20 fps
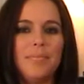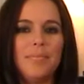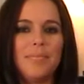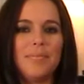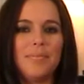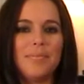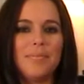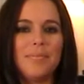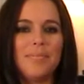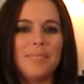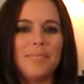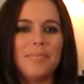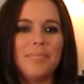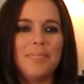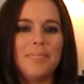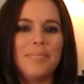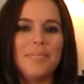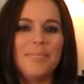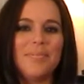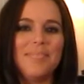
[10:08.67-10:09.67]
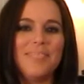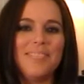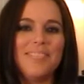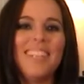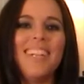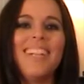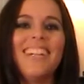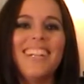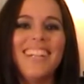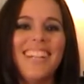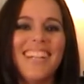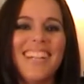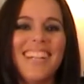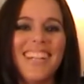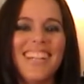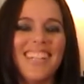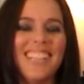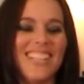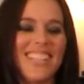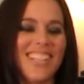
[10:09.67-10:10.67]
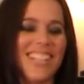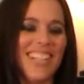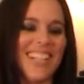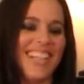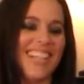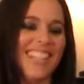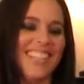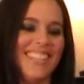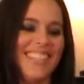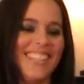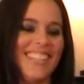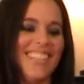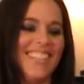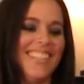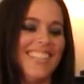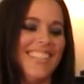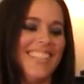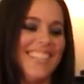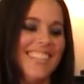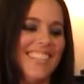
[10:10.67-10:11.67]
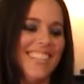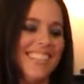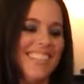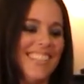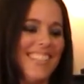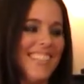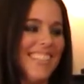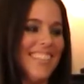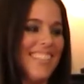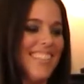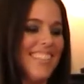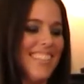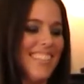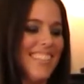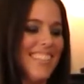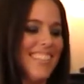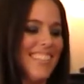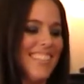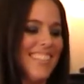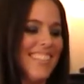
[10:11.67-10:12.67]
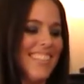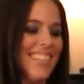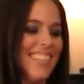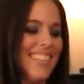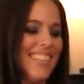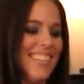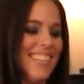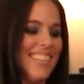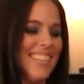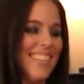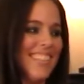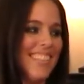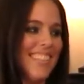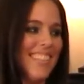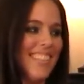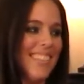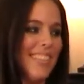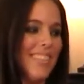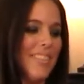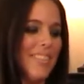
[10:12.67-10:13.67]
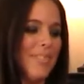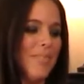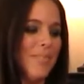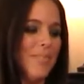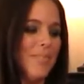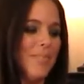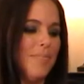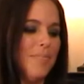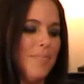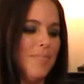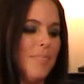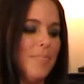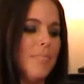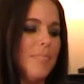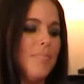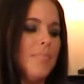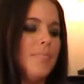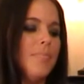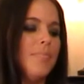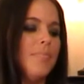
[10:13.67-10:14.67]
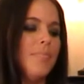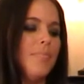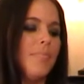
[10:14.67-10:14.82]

(silent)